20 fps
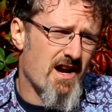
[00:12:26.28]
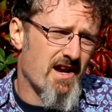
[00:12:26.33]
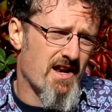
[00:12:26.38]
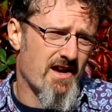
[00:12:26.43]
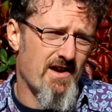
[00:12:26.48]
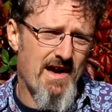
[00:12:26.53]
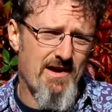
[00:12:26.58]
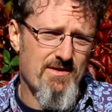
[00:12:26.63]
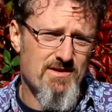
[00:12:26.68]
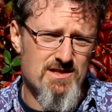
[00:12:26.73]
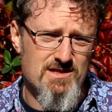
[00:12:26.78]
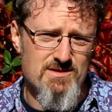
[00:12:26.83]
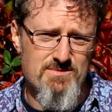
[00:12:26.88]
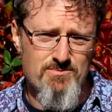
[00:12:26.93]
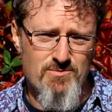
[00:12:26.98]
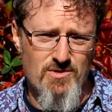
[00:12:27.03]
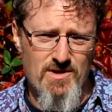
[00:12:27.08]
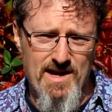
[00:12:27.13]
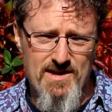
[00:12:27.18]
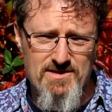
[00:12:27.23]
don't know how you
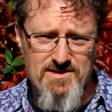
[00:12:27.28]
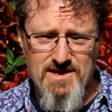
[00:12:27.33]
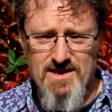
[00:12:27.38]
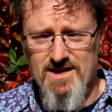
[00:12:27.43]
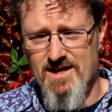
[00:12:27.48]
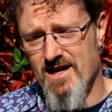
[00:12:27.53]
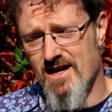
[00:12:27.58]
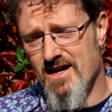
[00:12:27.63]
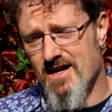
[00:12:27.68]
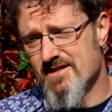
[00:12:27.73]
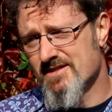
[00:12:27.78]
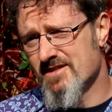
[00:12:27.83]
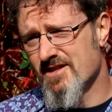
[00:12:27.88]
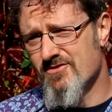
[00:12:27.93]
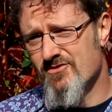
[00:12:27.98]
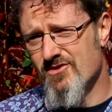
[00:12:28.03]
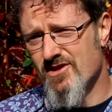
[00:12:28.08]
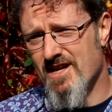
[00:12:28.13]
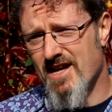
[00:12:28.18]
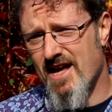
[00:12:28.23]
pronounce it. I
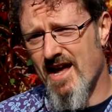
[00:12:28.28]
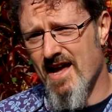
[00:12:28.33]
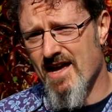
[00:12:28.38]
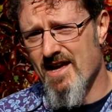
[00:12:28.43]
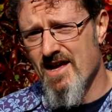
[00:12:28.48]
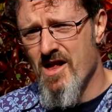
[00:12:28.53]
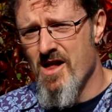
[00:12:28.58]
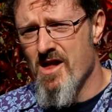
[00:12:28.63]
don't really care.